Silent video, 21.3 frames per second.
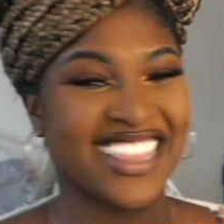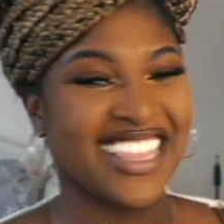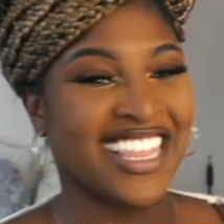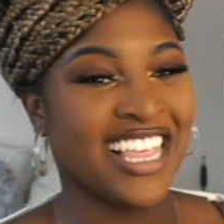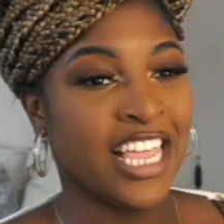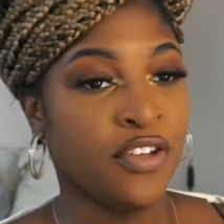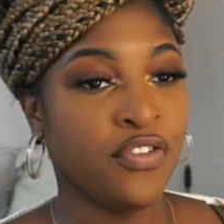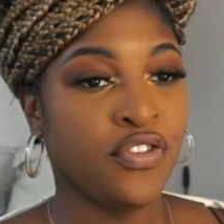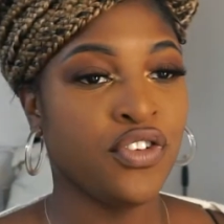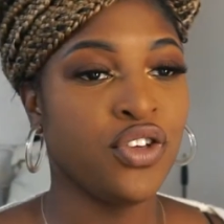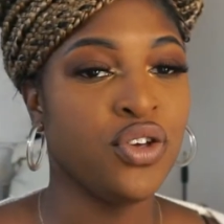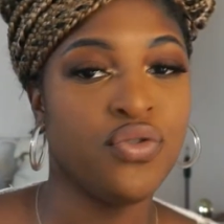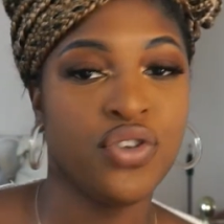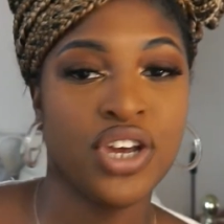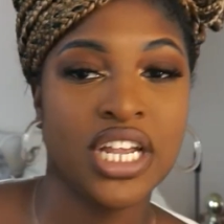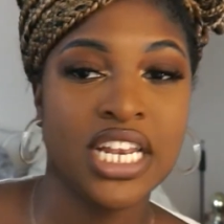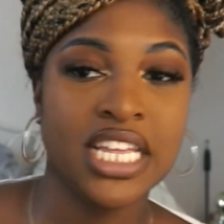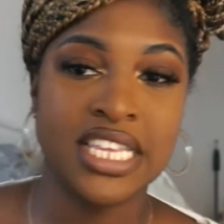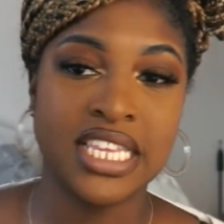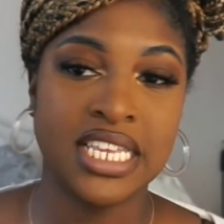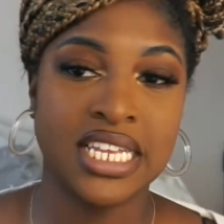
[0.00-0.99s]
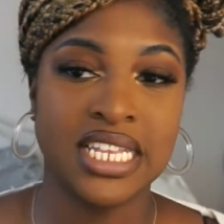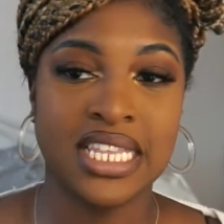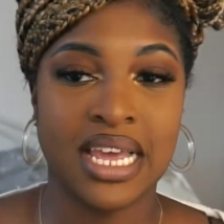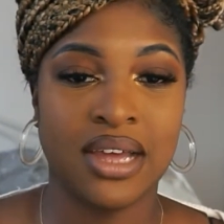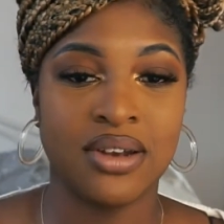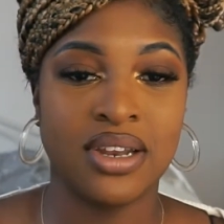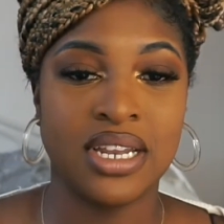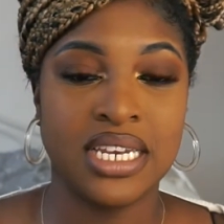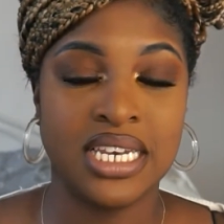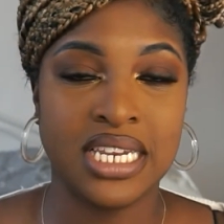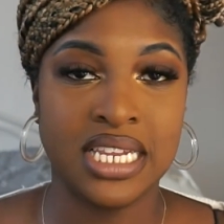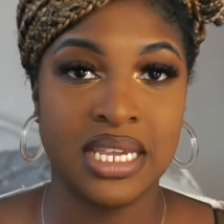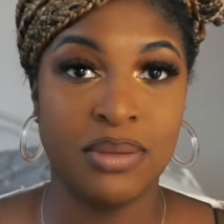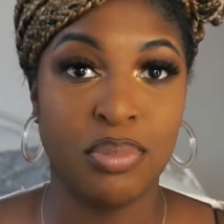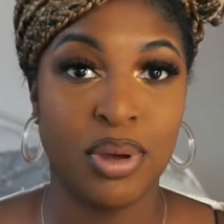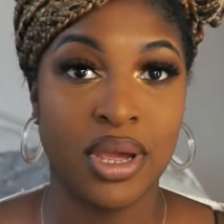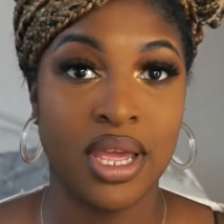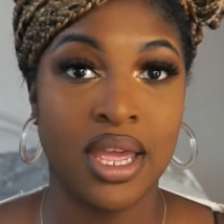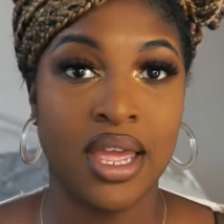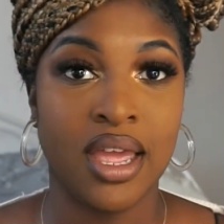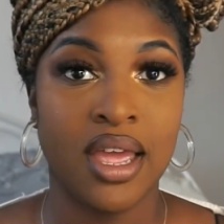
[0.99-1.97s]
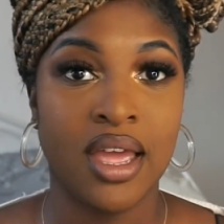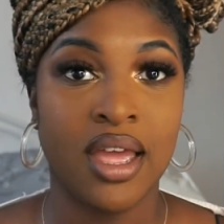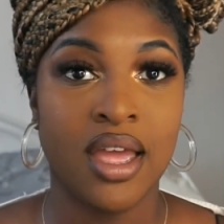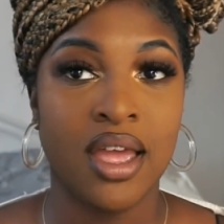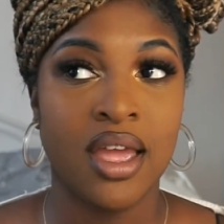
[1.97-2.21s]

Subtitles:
if you really sit down and deep it,